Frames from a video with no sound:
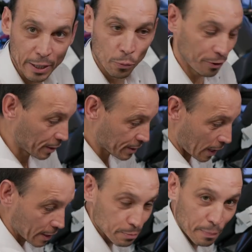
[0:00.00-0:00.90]
here with this
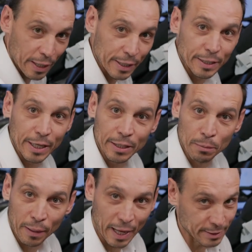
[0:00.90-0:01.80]
ice bucket
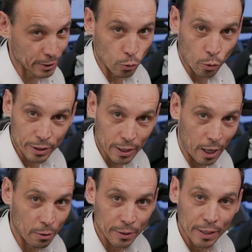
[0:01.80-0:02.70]
in plastics or in
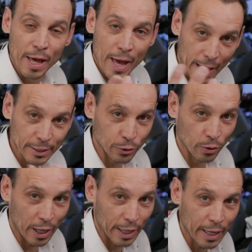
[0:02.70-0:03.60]
carbon as
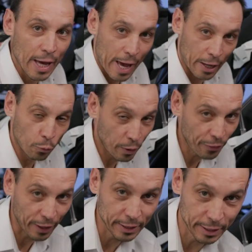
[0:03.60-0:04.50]
you like. And we
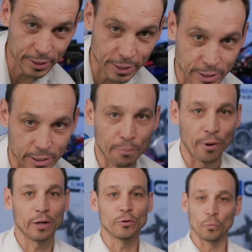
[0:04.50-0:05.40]
think this is a
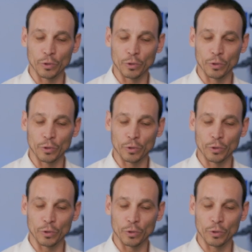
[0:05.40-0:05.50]
part